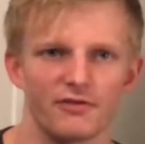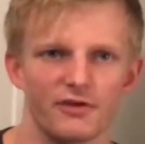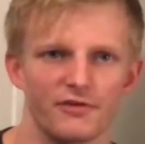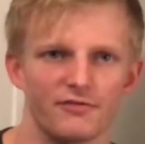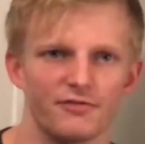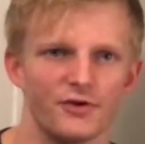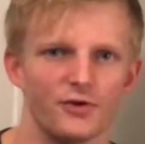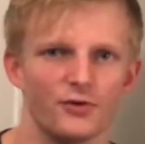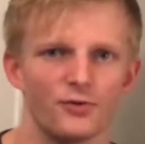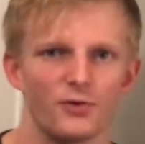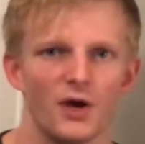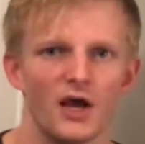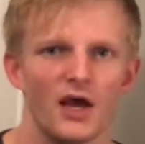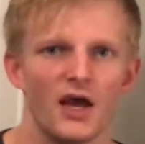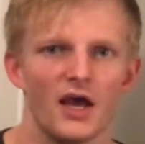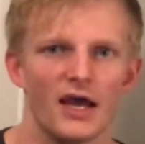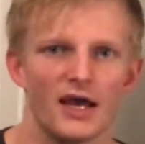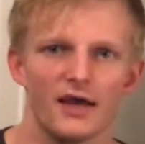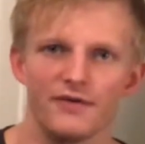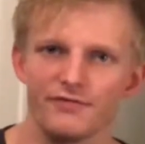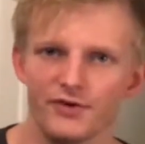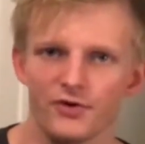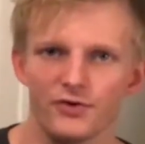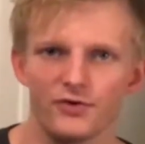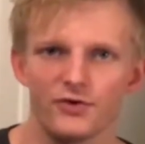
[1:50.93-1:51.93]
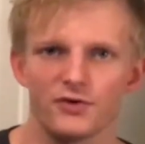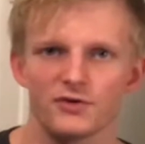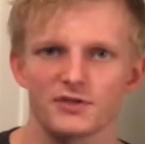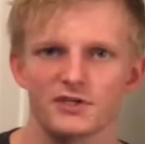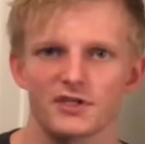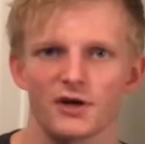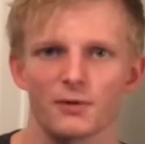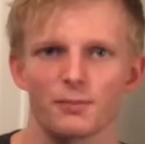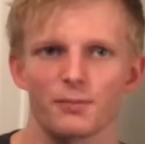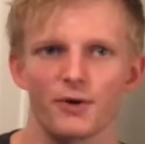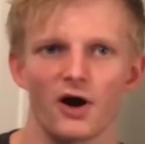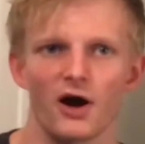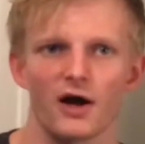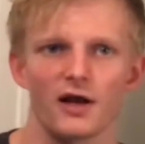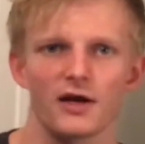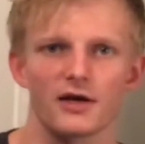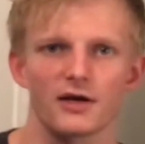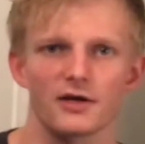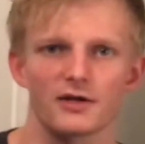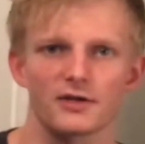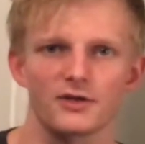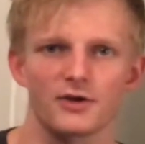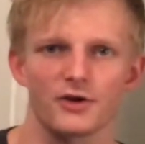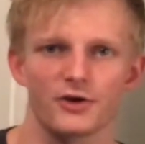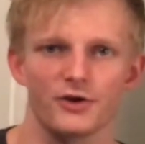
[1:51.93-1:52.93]
If you use their
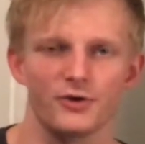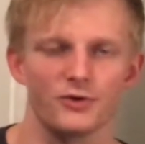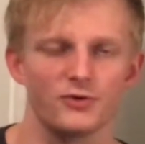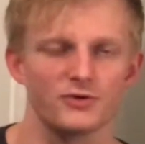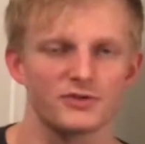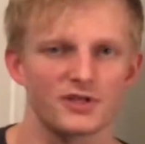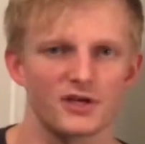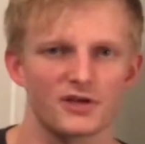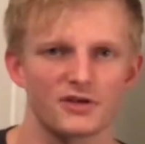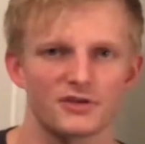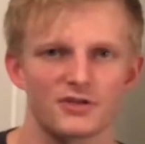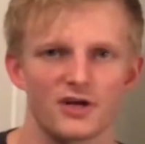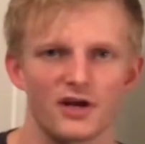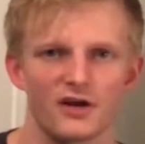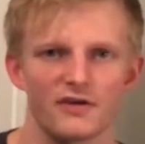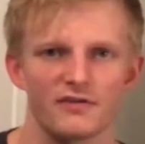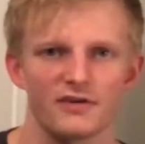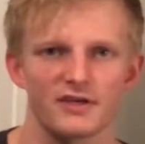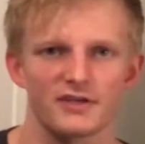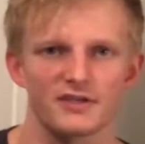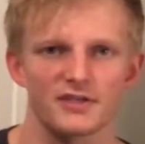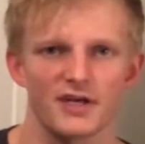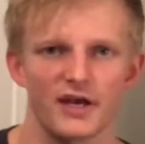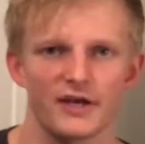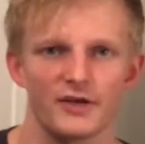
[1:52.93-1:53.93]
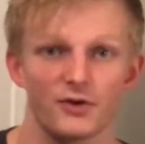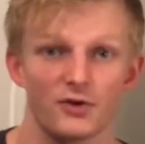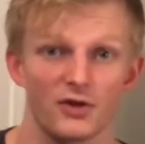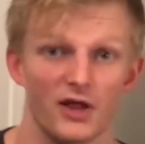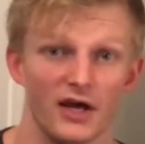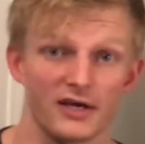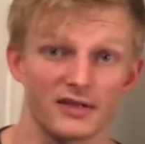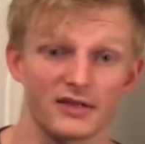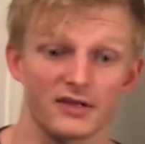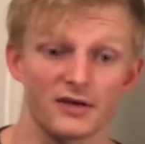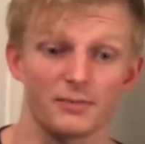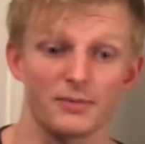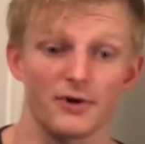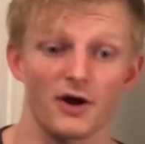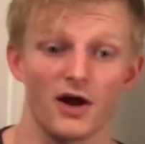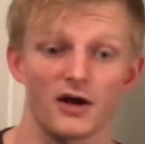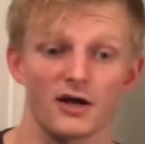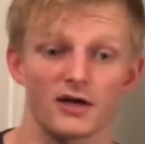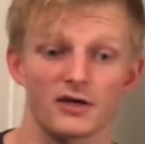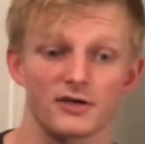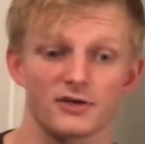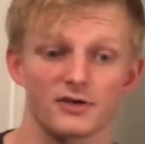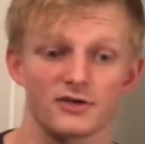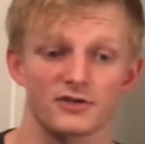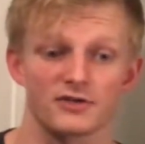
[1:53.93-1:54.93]
product or use their service and you like their
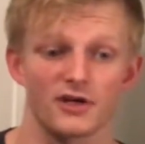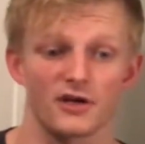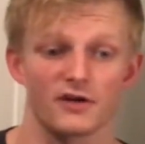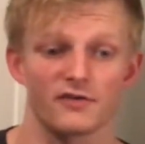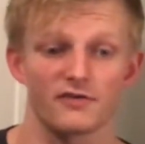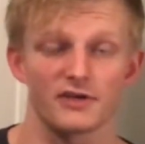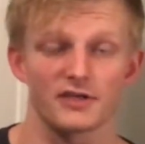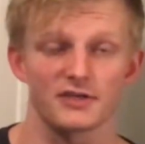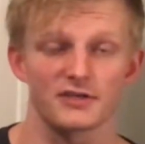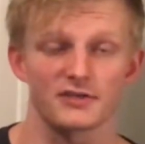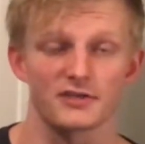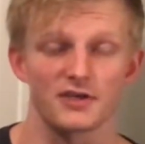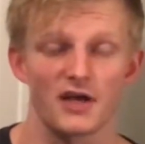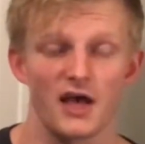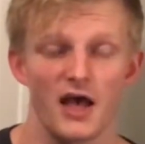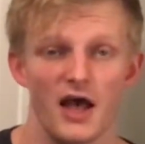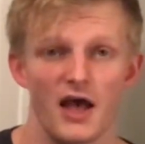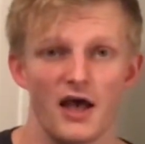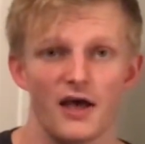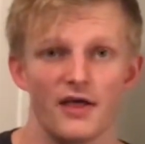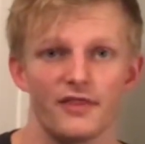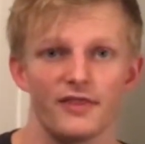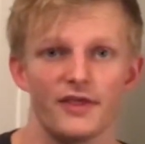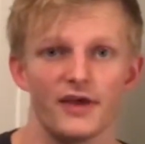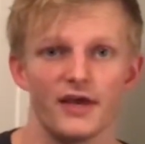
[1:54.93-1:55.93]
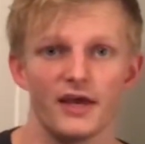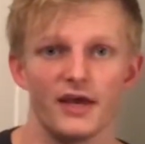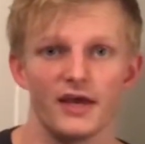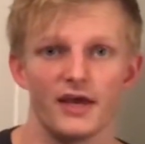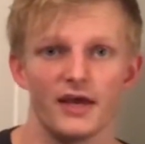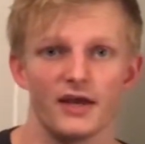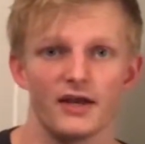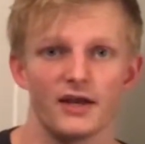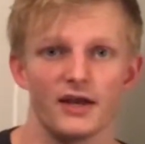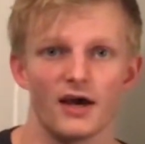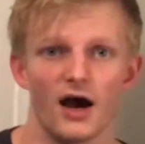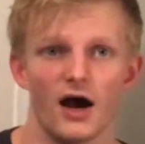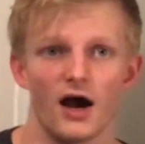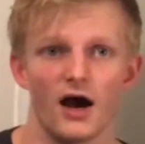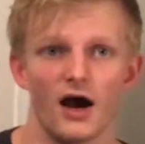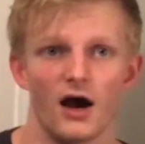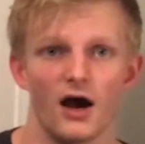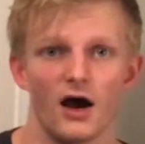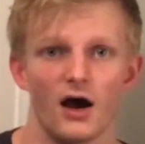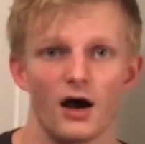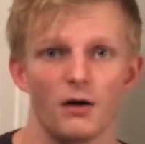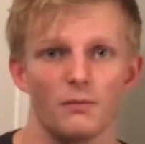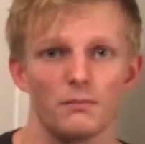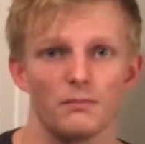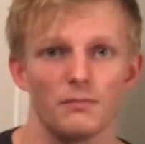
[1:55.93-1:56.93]
product or service, then
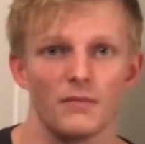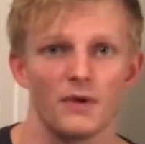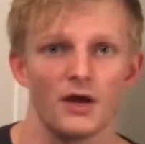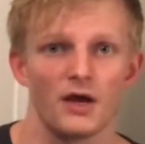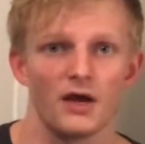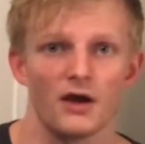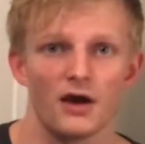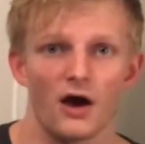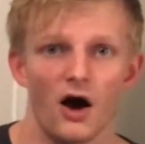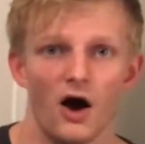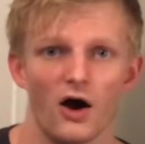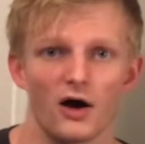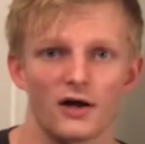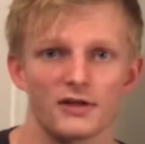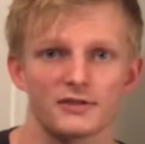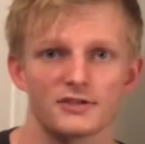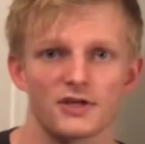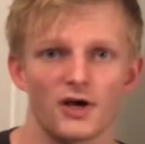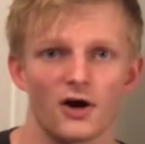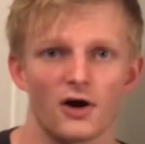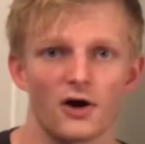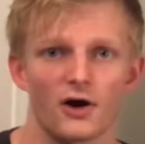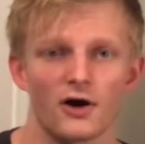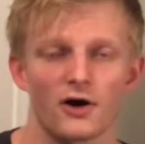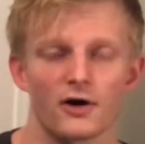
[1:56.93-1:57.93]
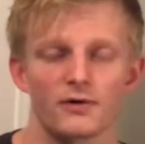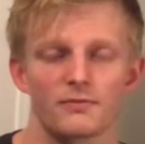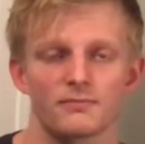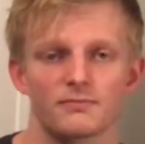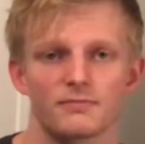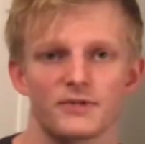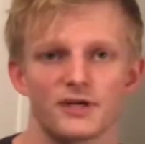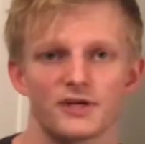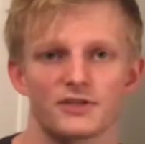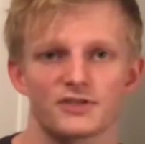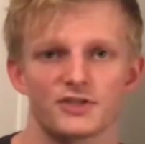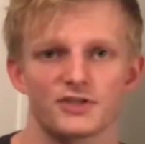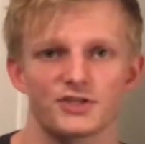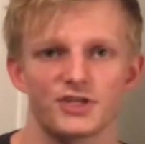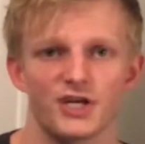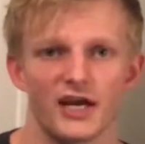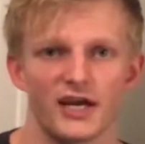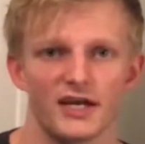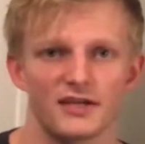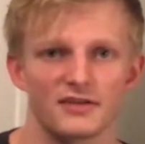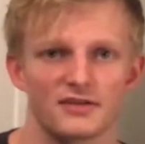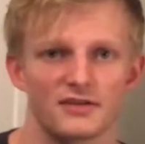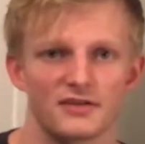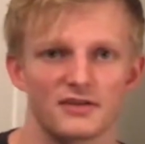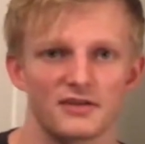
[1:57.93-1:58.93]
odds are there's
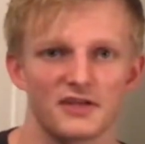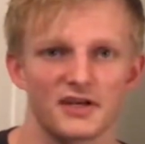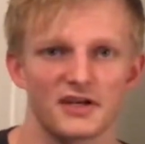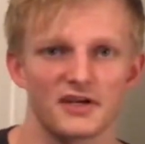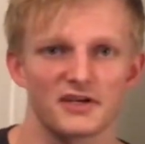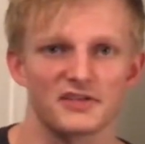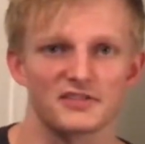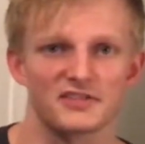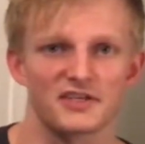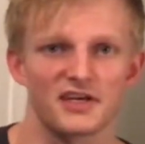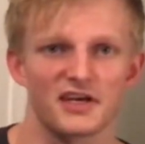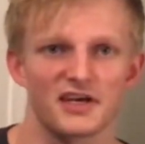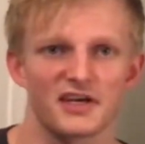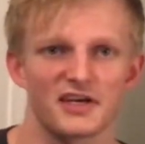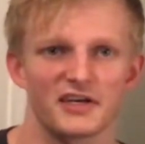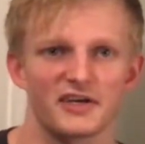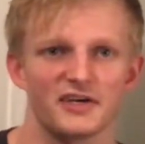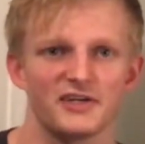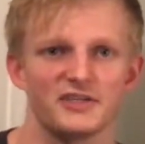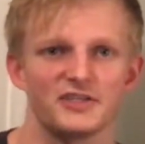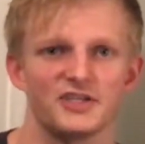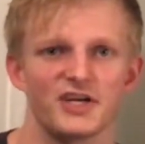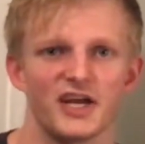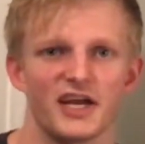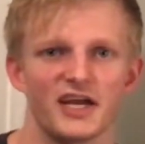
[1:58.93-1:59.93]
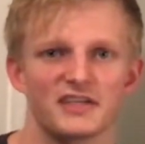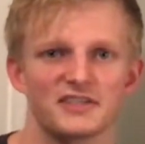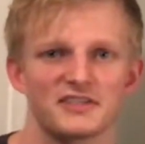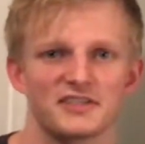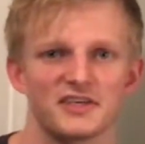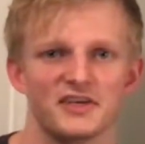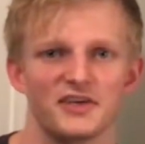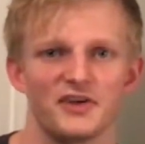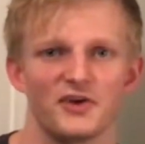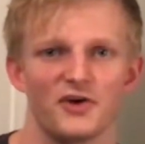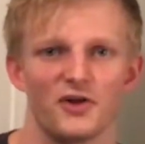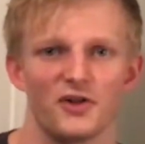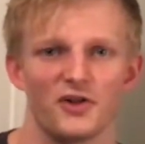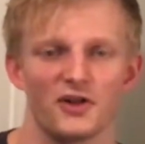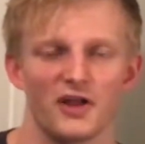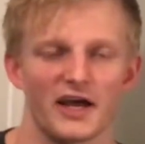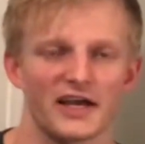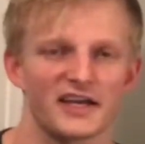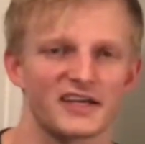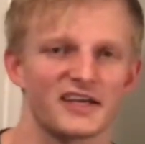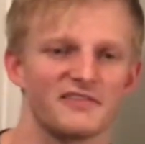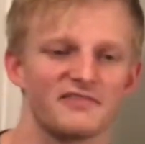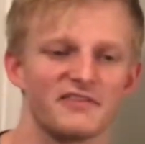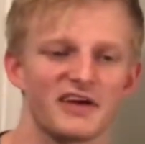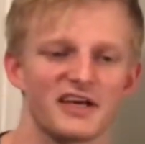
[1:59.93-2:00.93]
a good chance that you'll
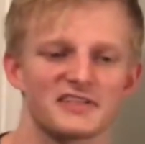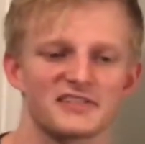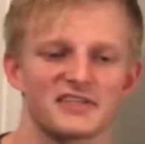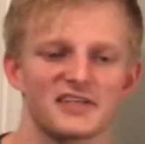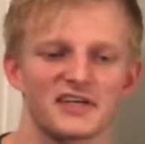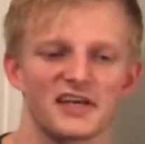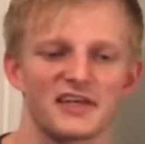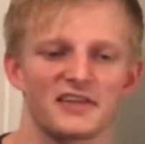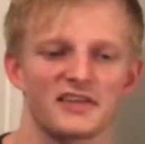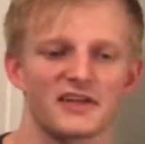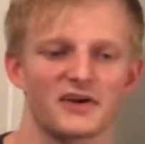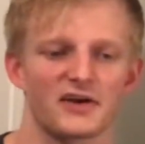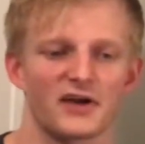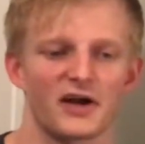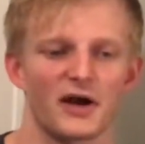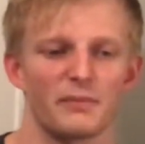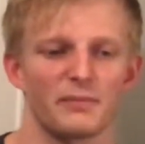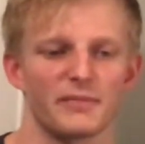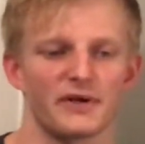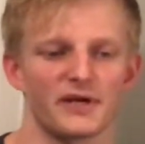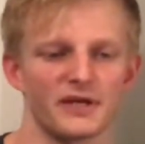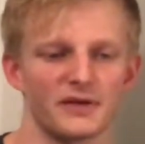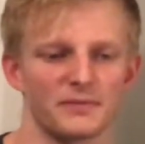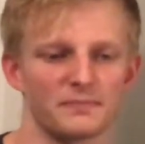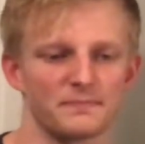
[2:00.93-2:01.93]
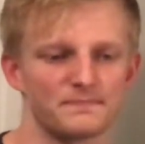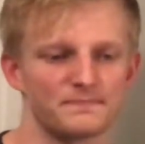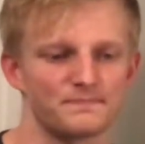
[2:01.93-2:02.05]
like investing in their company.